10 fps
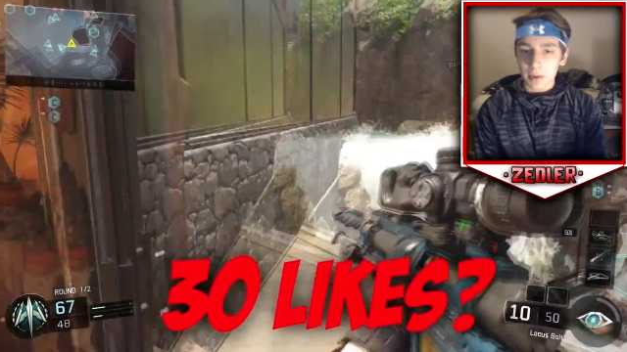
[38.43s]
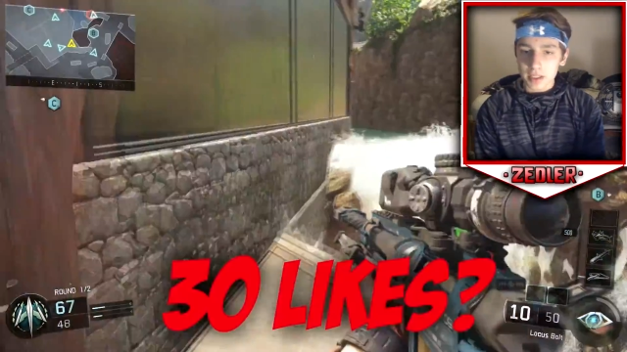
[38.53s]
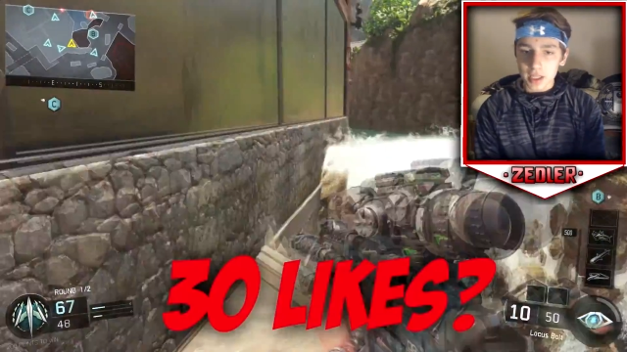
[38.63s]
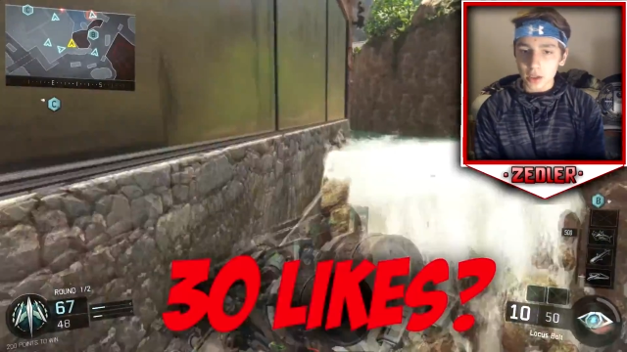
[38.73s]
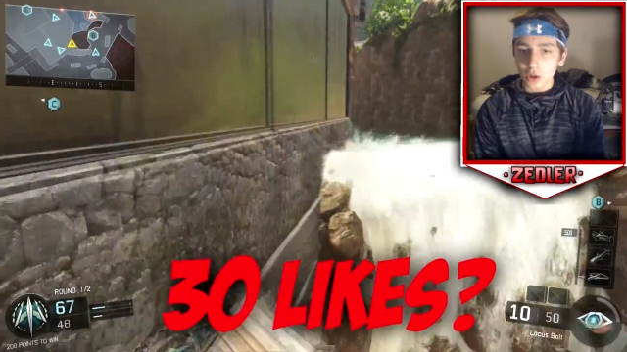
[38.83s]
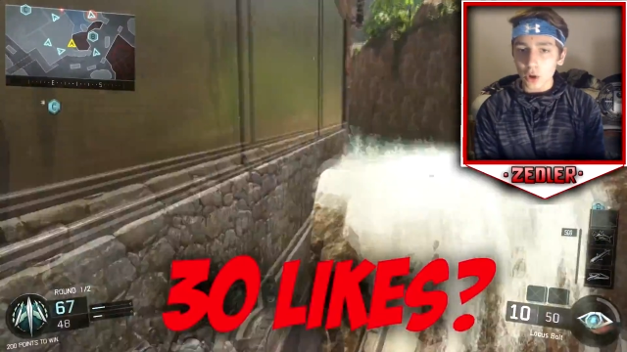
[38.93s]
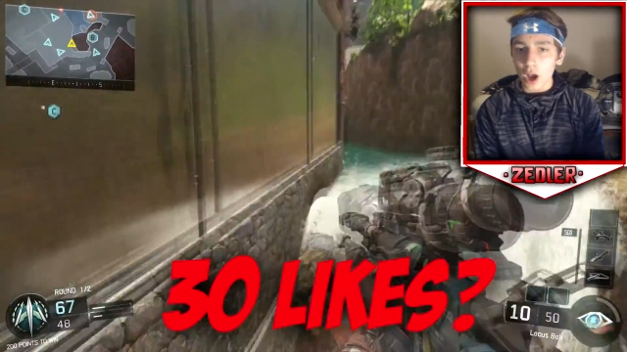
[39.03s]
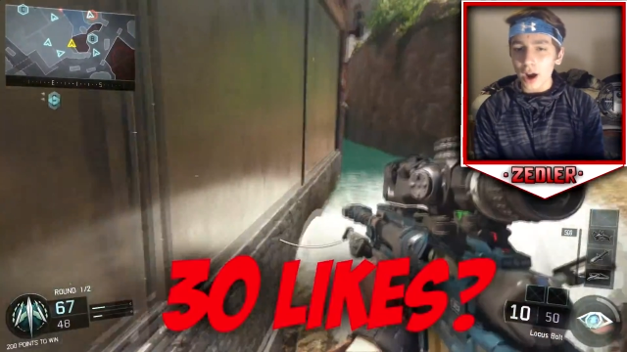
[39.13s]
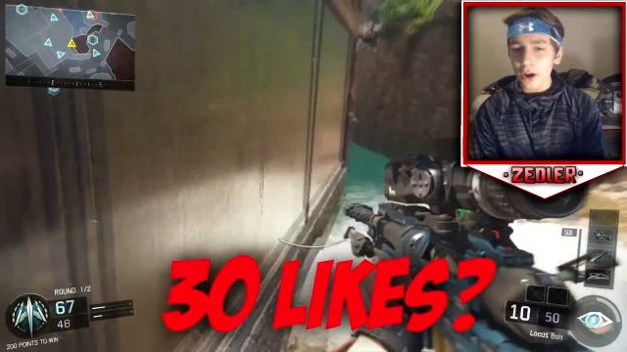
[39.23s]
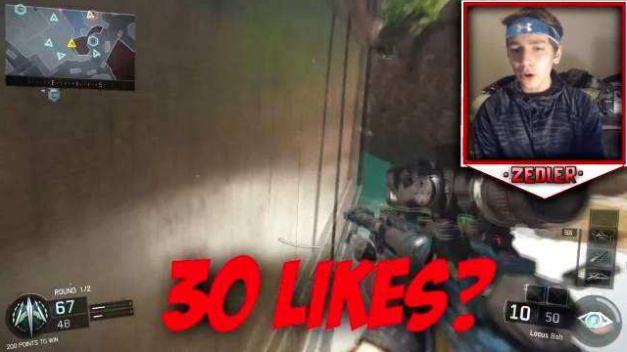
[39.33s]
going to set a little
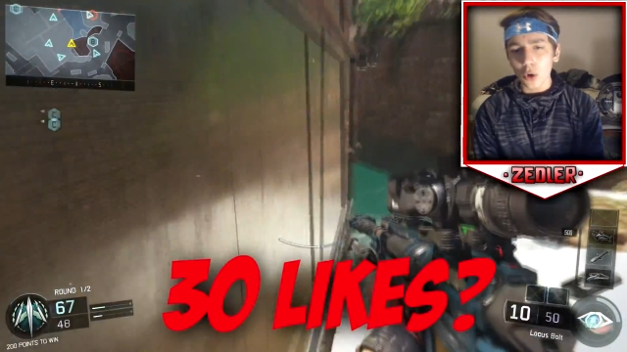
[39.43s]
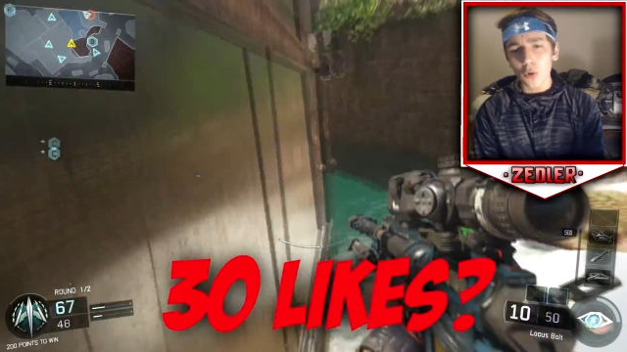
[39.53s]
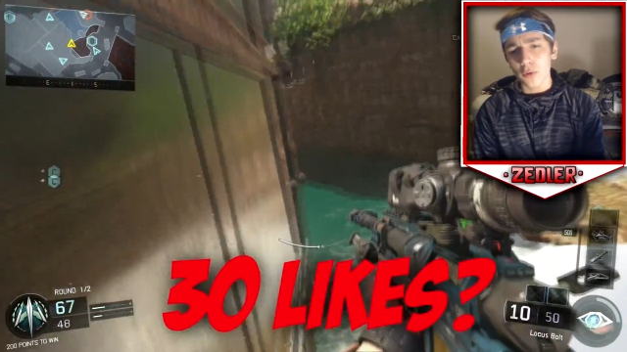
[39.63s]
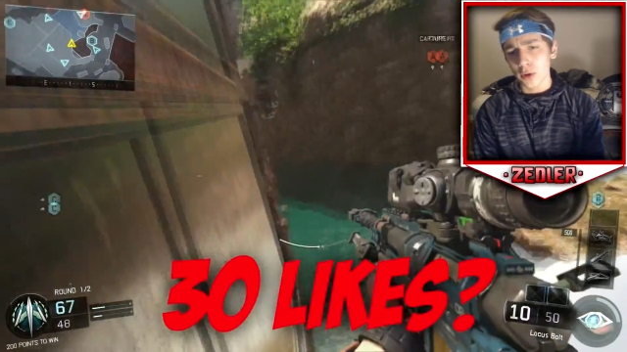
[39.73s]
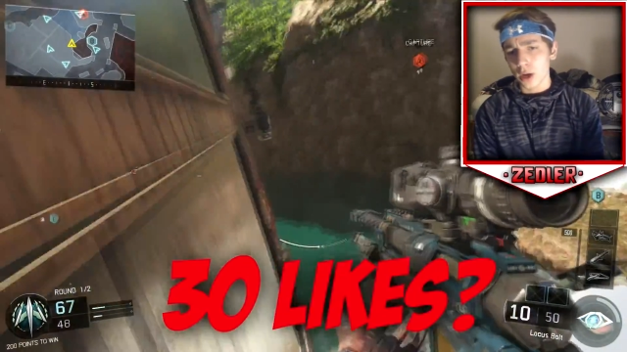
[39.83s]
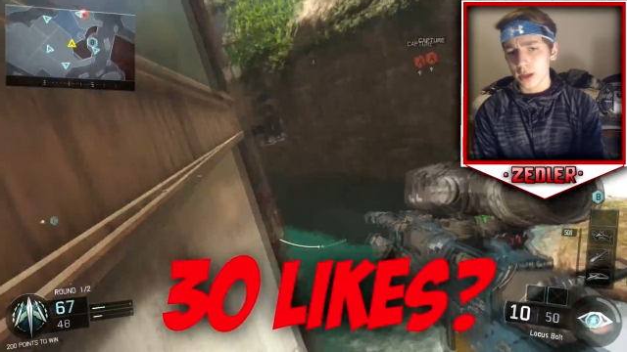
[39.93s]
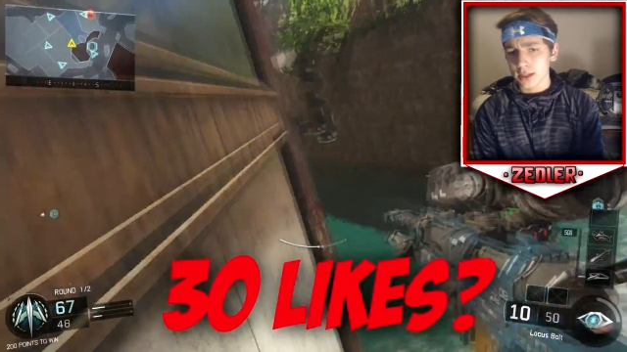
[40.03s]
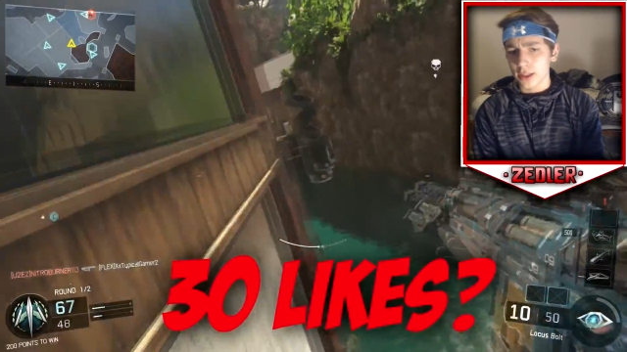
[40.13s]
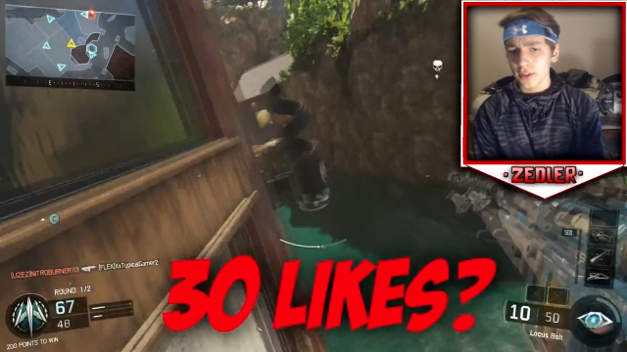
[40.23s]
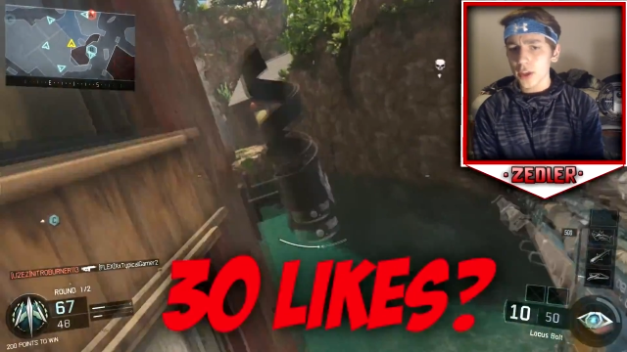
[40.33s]
higher goal for you guys,
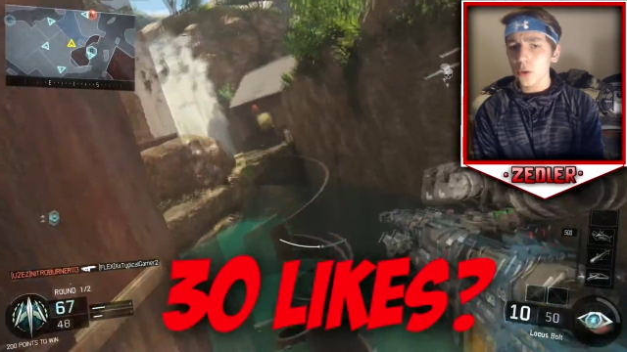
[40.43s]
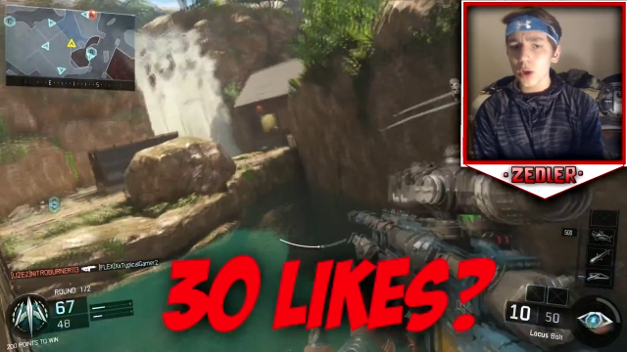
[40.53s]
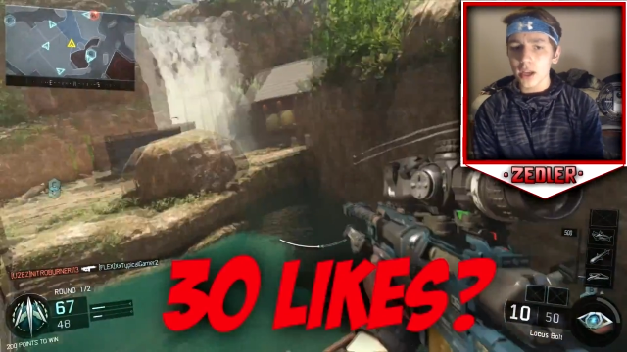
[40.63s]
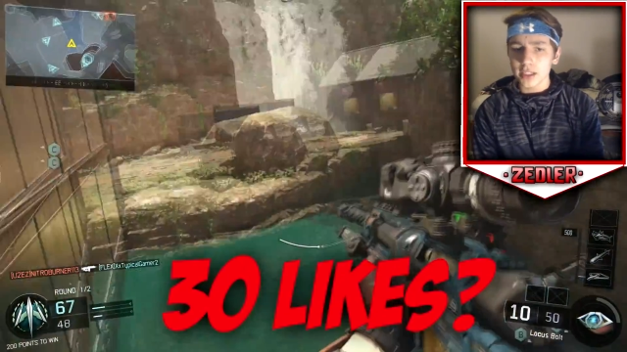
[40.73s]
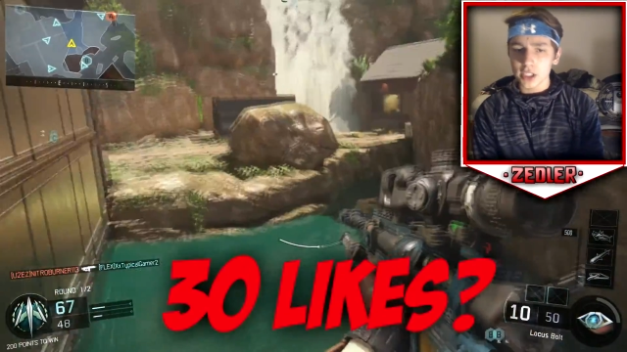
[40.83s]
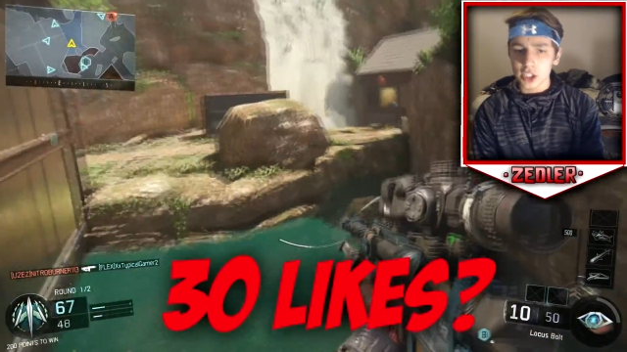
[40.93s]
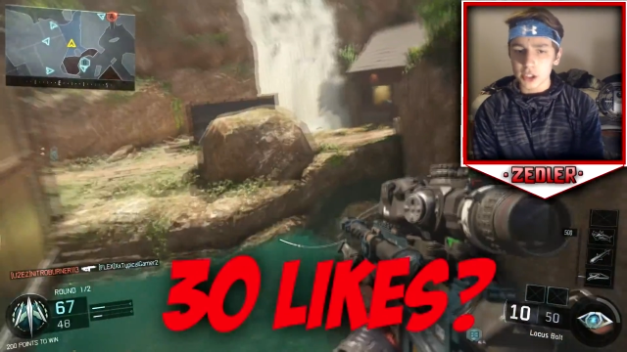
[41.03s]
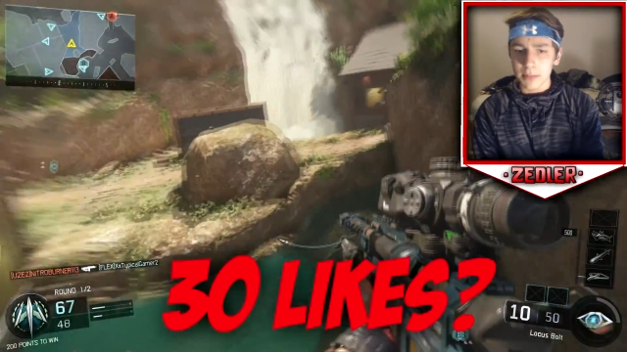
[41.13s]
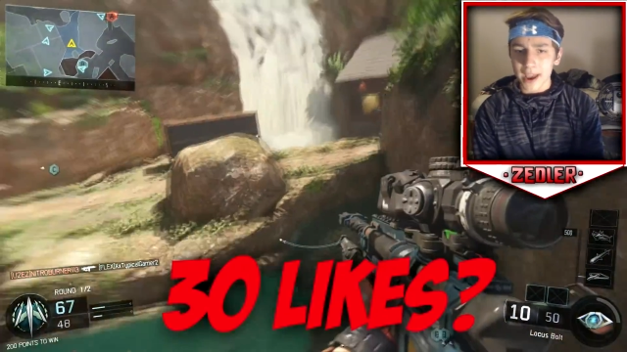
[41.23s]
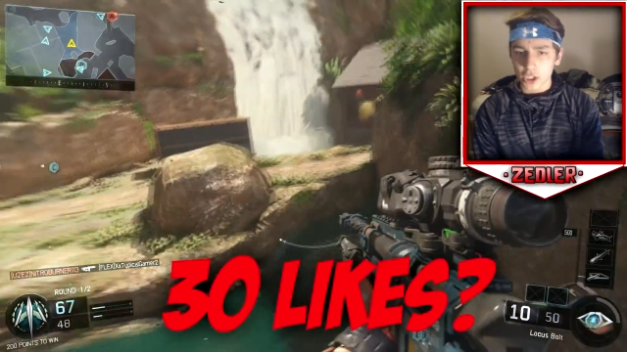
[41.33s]
and I think you guys could
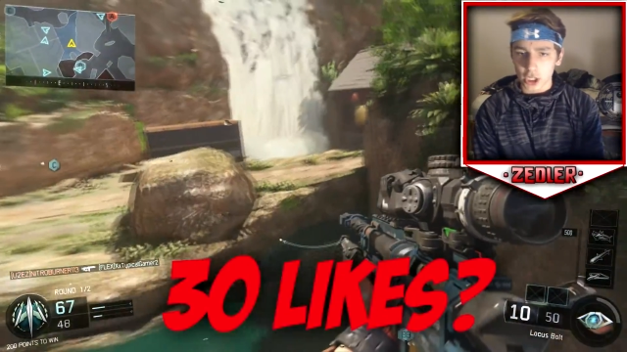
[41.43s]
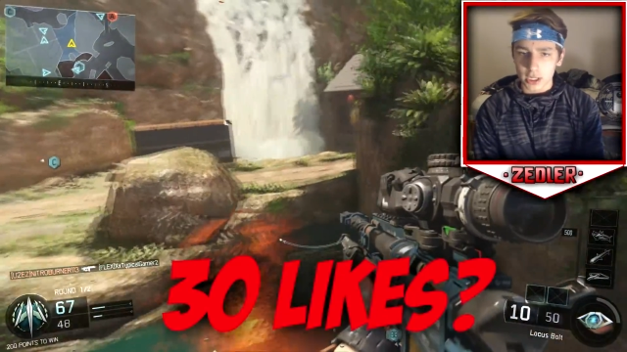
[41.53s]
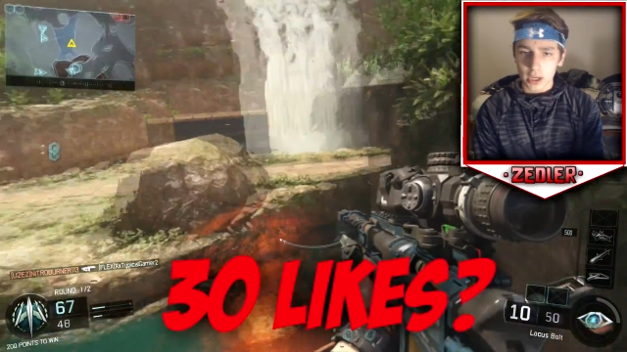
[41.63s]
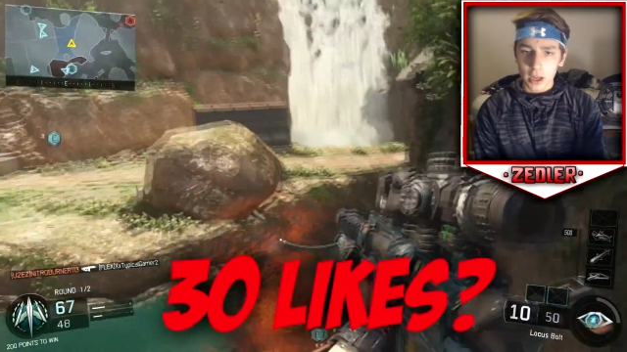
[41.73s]
smash it.